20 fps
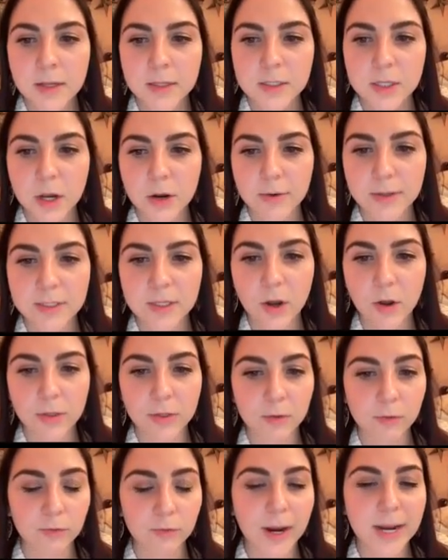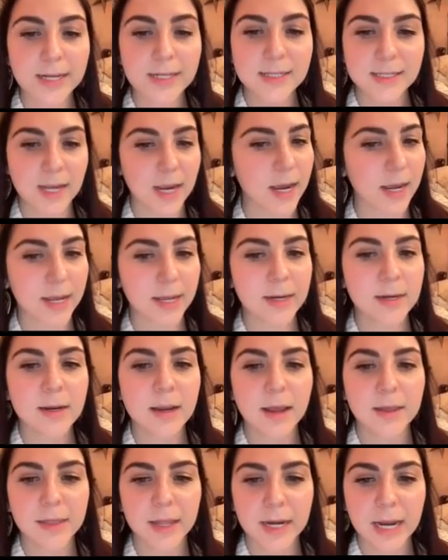So it's on the right
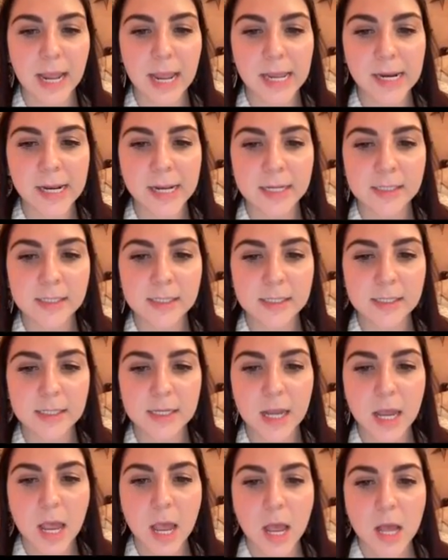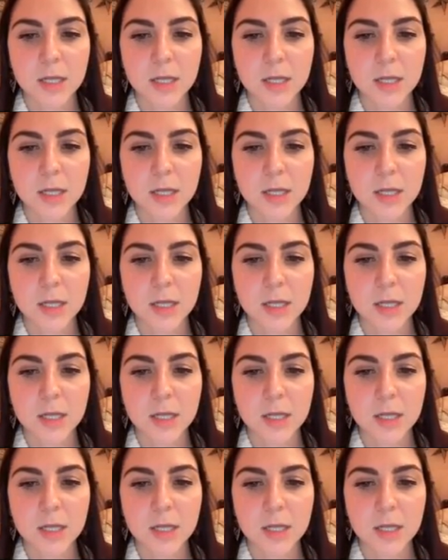side, and then anus.